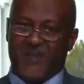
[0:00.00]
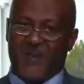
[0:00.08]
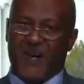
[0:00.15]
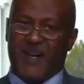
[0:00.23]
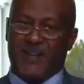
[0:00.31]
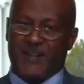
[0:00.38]

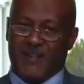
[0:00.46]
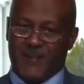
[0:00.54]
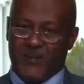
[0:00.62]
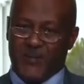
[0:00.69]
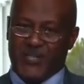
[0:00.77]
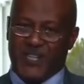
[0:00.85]
Well,
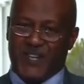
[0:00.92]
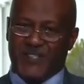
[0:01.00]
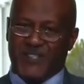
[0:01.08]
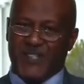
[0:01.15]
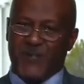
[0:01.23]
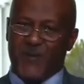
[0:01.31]
we
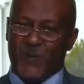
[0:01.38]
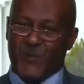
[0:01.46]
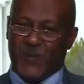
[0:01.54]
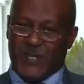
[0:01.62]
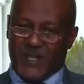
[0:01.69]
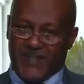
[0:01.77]
shall see
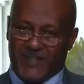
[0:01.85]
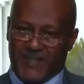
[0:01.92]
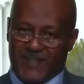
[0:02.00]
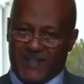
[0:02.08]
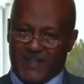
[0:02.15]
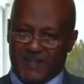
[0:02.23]
when we get
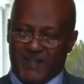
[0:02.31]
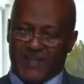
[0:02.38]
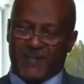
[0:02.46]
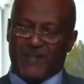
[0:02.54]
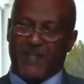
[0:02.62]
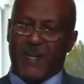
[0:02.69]
there,
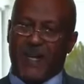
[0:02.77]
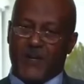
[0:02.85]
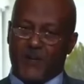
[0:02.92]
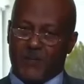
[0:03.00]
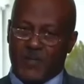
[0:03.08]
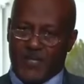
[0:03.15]
but
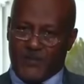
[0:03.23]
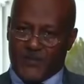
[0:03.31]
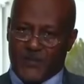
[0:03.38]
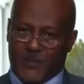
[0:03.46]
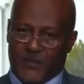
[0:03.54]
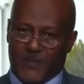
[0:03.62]
I don't
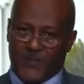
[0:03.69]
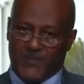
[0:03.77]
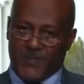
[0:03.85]
believe so.